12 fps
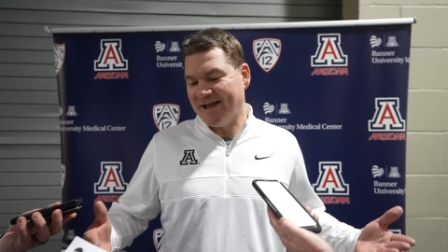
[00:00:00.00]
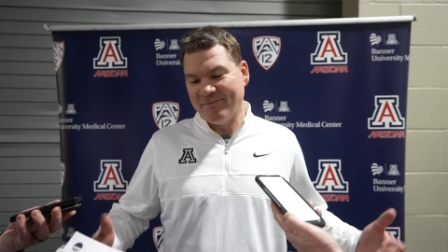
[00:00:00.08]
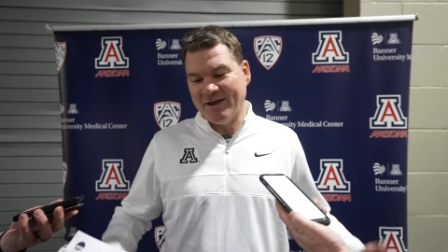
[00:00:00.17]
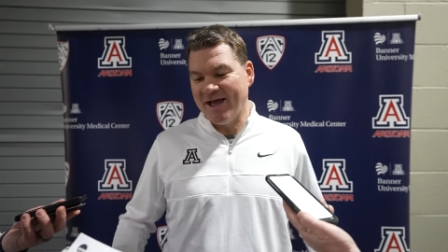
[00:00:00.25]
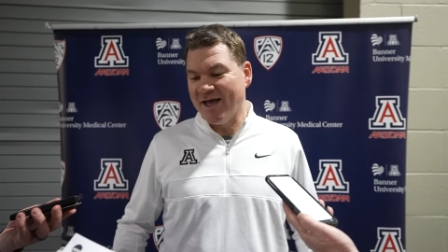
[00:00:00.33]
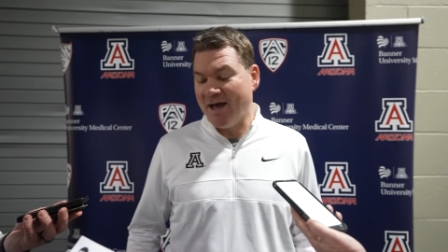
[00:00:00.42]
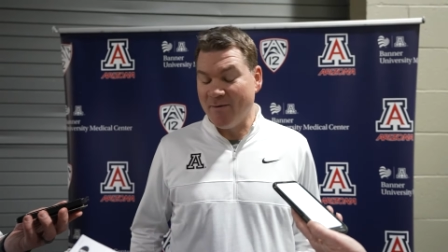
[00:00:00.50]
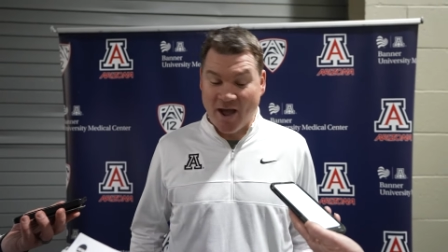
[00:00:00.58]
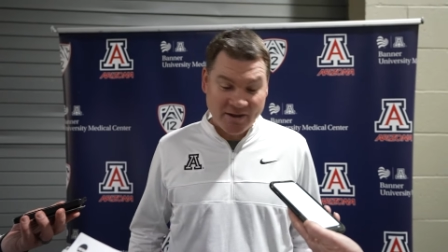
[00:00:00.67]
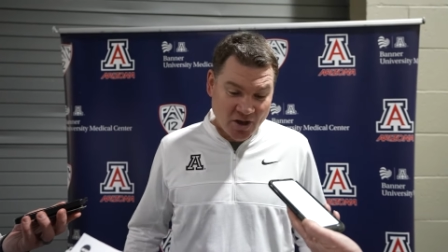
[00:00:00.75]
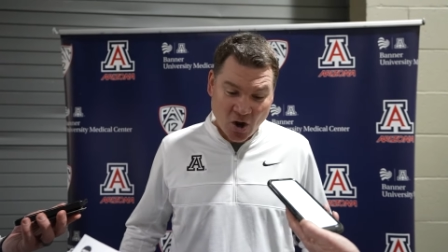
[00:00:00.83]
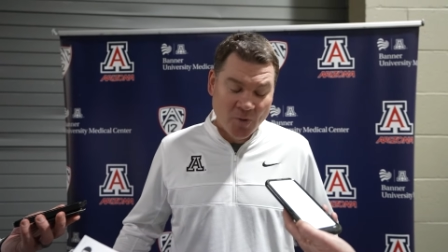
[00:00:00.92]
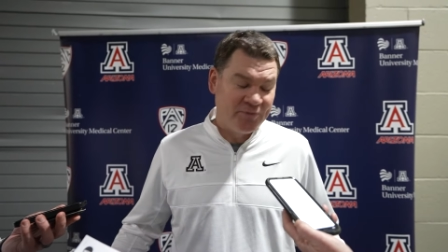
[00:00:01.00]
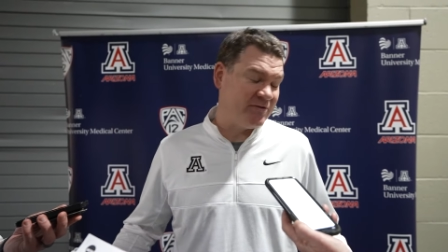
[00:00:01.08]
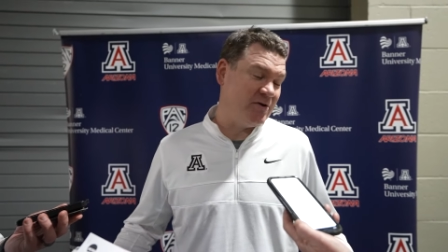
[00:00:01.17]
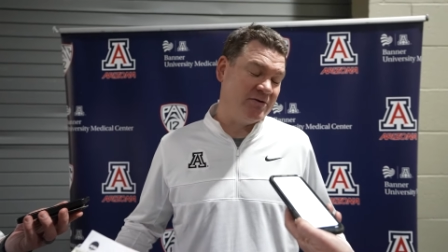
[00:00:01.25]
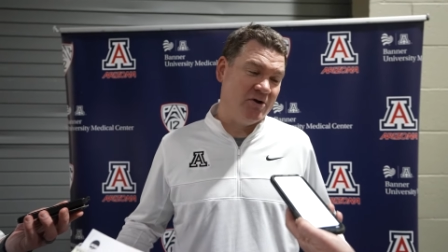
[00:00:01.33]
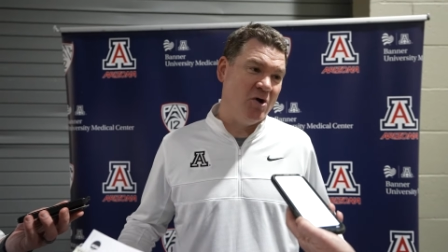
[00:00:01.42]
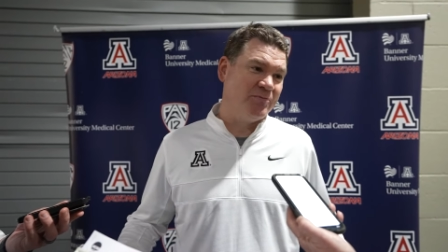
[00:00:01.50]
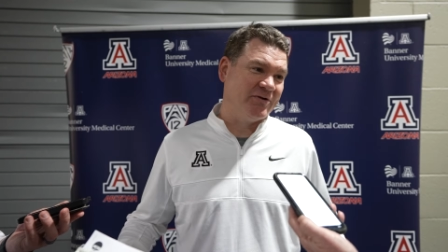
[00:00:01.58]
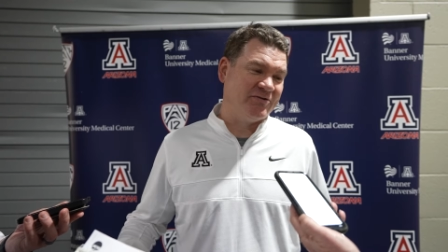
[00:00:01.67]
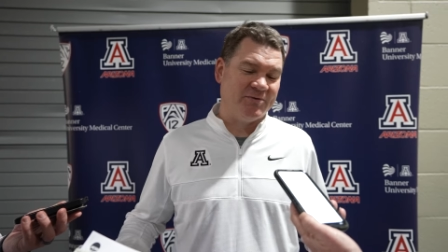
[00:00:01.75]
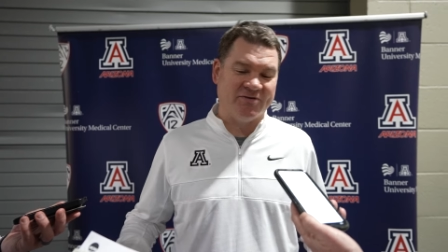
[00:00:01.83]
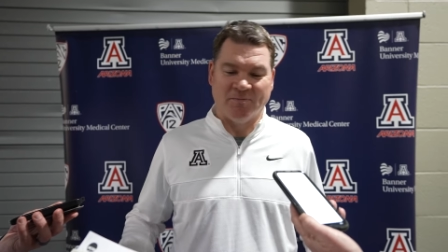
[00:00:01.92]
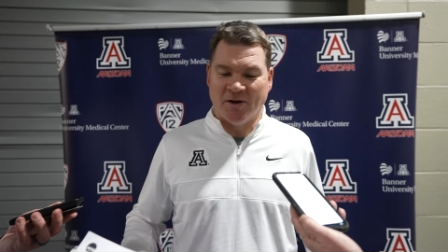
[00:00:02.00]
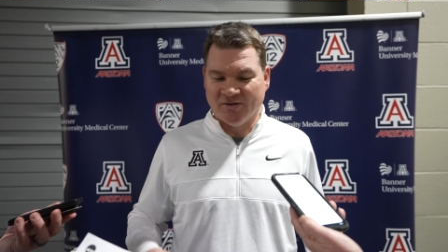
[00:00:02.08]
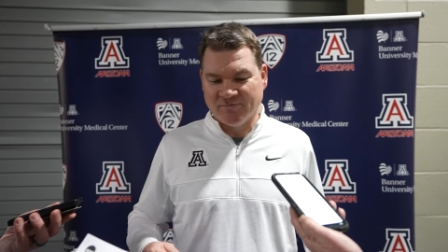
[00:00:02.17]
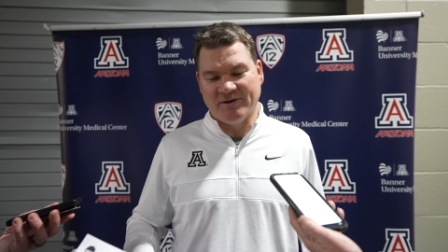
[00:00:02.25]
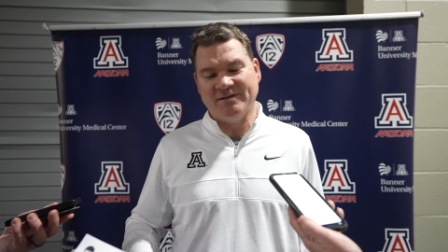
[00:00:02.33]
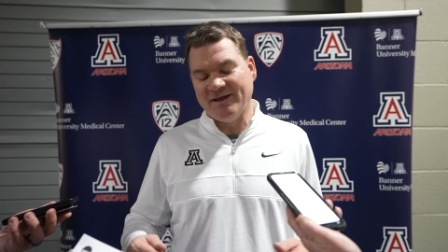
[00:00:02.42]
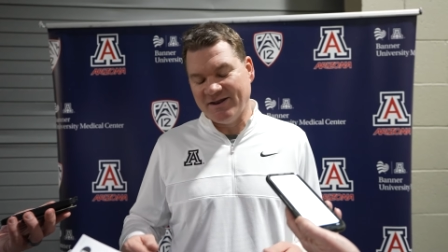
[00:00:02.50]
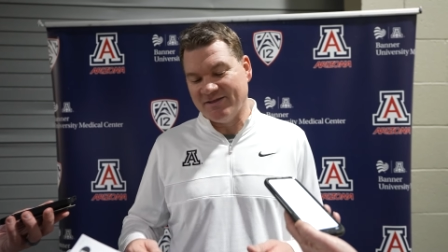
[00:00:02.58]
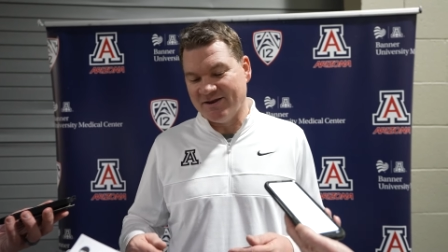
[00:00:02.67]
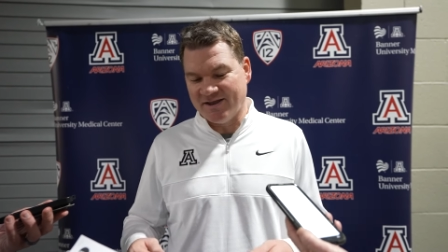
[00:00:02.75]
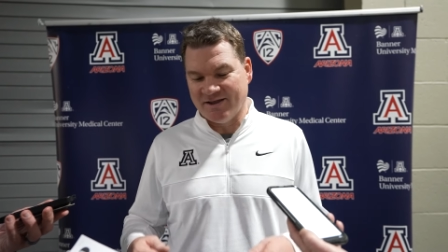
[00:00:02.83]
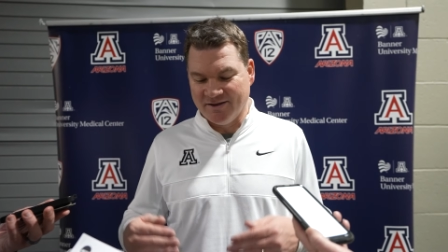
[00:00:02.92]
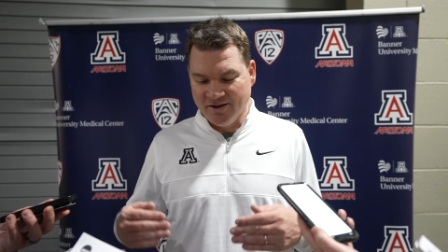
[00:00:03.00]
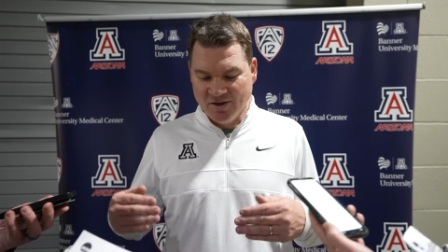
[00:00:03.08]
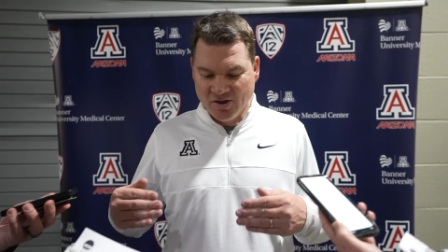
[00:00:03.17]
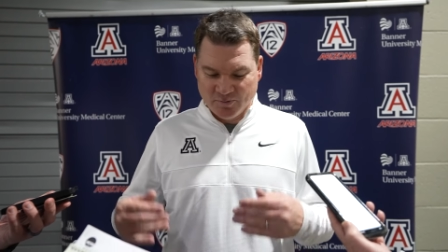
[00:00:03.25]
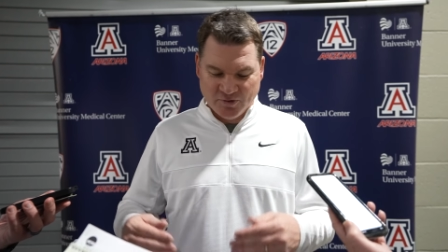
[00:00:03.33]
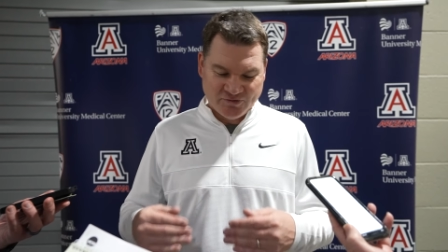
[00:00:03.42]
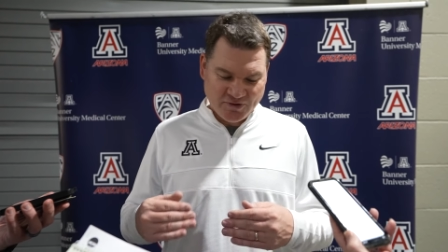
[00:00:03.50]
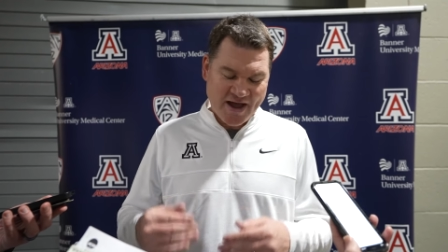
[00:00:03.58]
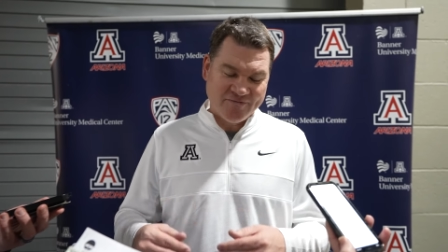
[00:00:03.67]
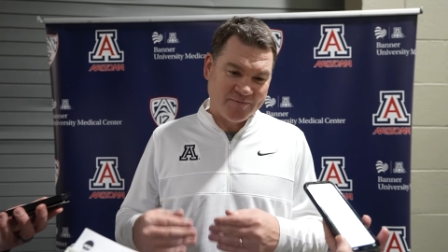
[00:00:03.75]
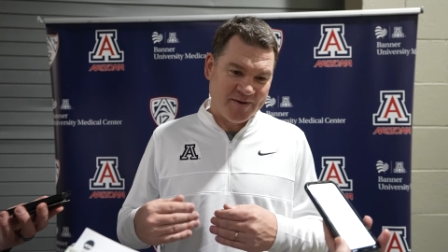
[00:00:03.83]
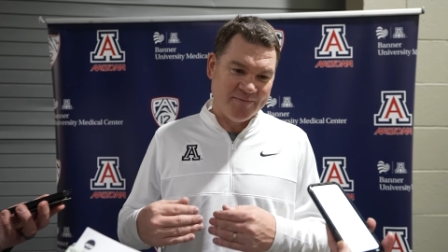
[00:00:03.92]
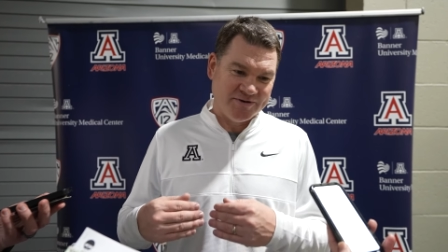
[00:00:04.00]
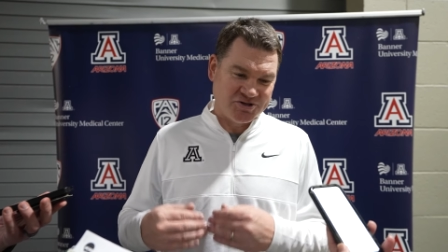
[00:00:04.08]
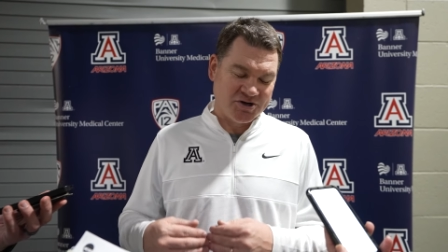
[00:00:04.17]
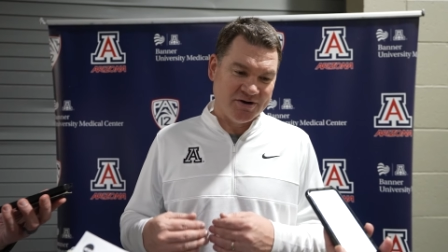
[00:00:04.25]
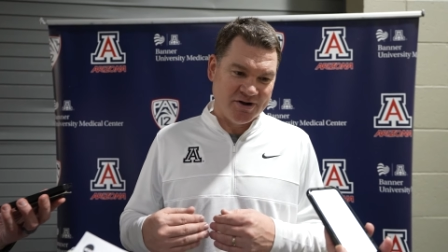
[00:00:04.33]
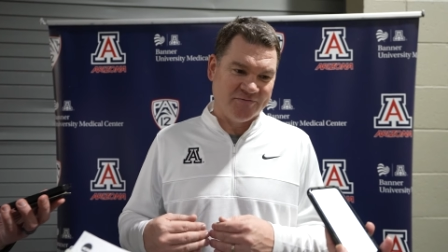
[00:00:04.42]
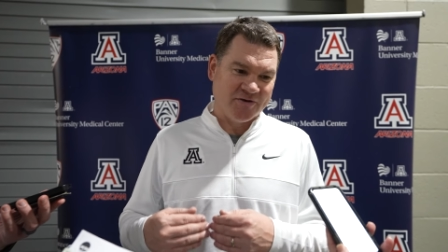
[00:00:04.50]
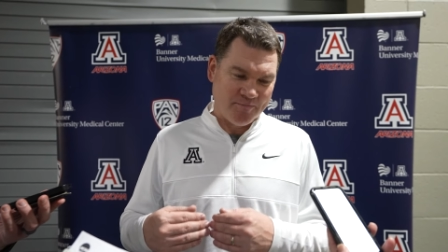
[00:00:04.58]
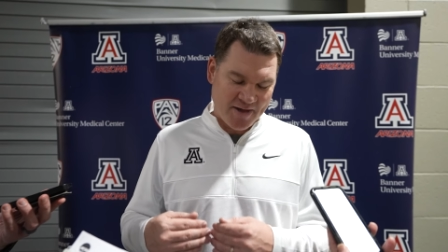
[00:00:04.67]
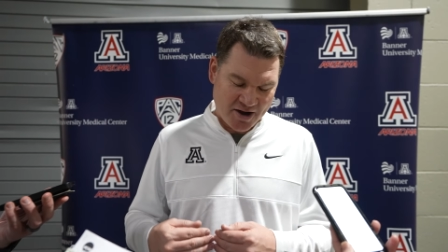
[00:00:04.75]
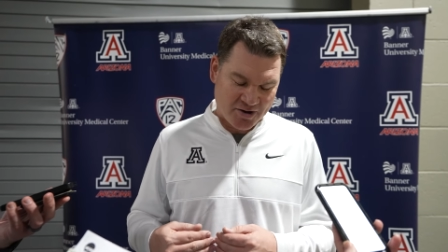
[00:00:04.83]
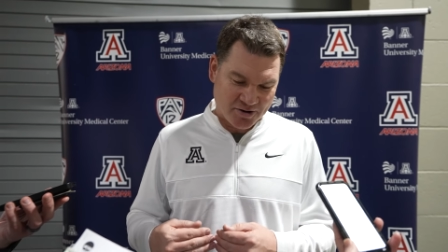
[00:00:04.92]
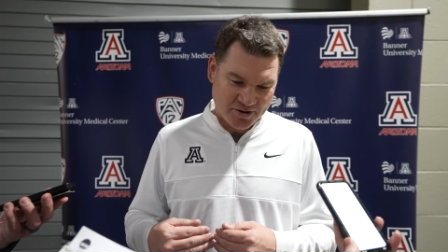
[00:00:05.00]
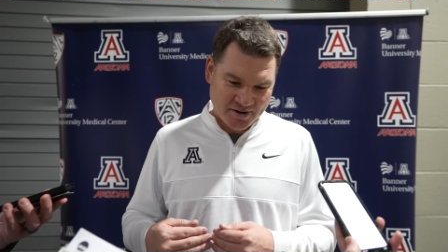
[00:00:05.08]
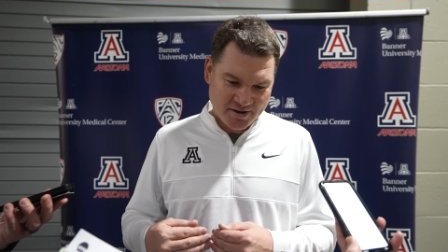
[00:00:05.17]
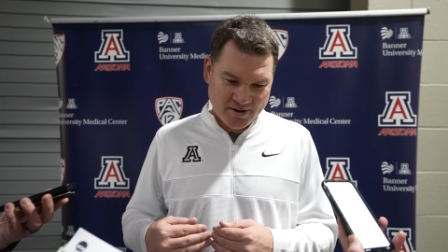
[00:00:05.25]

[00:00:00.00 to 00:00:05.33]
I mean, I, I, I, you hope so. You hope there's a response, but at the end of the day, Bruce, you have to be a mature enough competitor